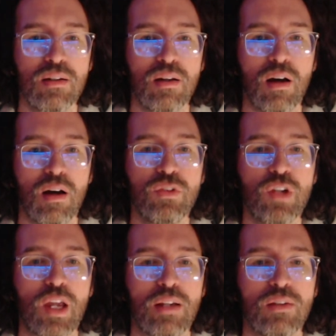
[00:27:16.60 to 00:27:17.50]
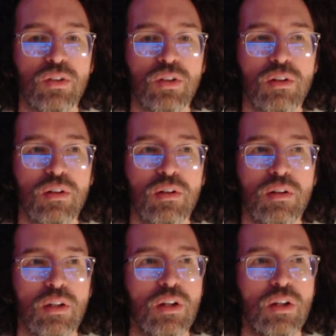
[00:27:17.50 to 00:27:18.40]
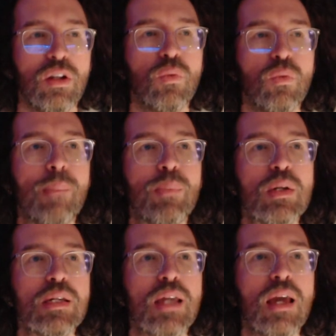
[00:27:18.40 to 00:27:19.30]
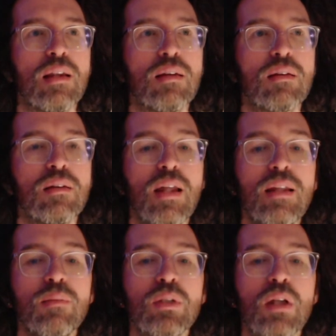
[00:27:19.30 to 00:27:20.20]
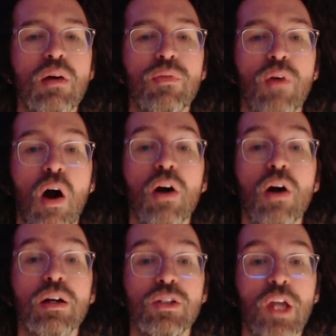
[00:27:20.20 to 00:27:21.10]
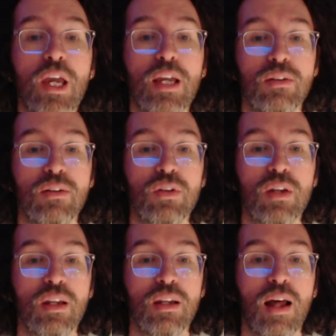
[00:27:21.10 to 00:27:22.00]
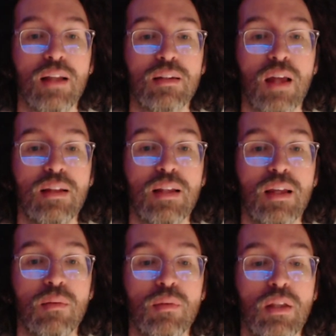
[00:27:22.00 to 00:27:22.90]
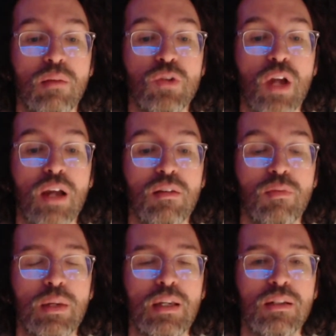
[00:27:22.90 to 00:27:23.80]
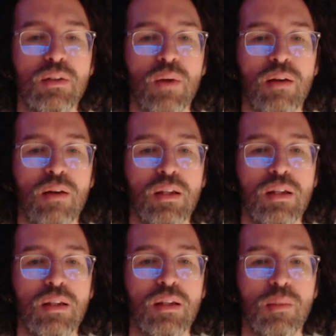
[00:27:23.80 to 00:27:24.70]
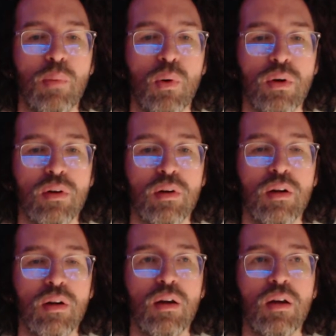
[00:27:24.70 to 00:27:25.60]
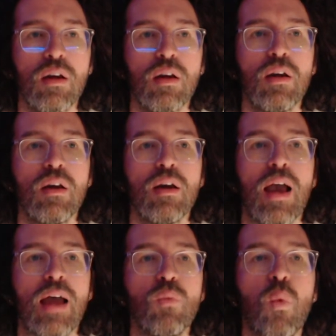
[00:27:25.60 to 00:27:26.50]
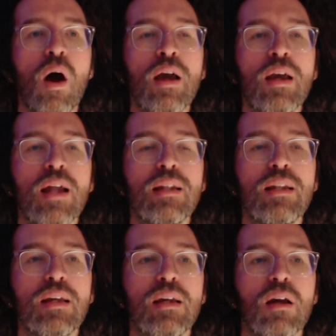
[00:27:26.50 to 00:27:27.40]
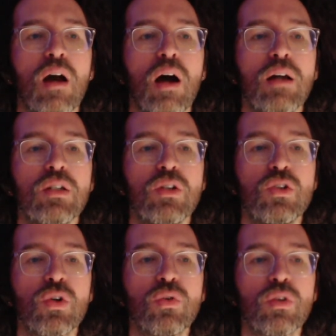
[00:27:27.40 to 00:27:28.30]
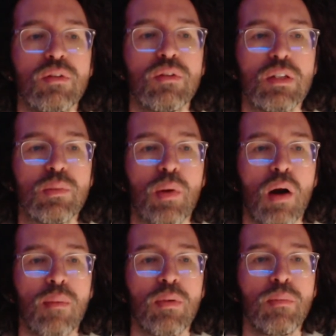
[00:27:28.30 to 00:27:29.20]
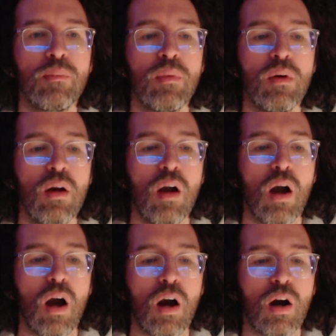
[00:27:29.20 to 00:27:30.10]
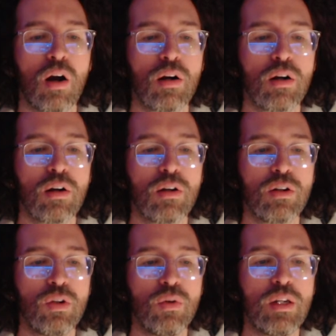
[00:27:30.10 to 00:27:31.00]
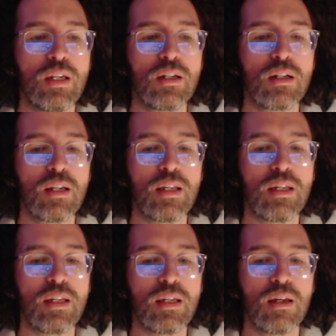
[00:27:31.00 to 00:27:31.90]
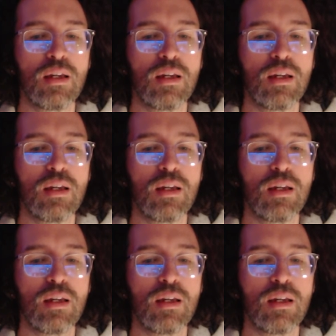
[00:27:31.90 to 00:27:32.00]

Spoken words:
of change. They represent, they themselves are a change, and that's, I think, the objective piece around it that's important. And why I think us as children of this problem are uniquely